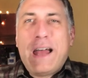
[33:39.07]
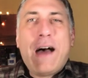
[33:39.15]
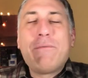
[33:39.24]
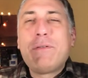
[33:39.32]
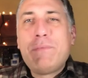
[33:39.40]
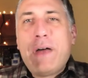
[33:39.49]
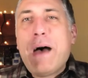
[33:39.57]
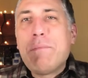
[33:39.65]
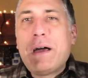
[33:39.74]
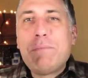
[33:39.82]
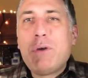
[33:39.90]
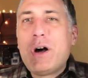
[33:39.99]
Not from
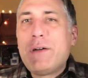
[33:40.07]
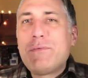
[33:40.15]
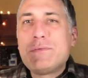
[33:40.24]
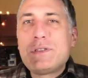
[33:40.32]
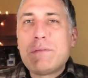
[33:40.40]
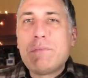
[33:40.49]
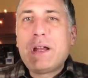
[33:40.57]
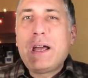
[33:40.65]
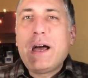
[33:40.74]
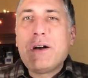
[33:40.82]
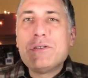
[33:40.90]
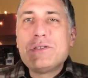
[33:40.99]
them, I bought it from
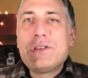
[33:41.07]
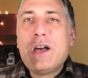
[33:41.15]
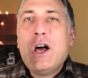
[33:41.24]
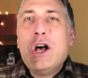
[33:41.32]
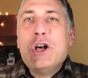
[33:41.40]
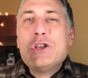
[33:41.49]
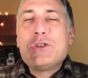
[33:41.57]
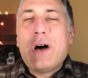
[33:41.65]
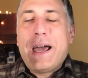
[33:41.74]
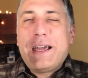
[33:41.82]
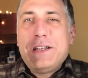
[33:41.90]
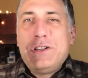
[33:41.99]
somebody else.
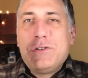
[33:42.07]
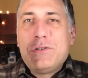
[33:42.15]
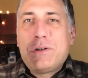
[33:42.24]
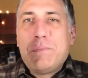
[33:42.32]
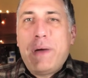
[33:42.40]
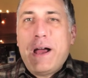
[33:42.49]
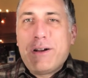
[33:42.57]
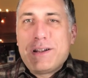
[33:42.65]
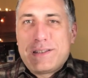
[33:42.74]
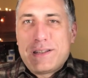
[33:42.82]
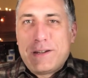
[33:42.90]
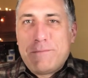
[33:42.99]
So I can do
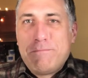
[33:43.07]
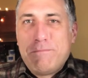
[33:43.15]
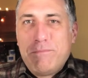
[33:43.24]
comparison.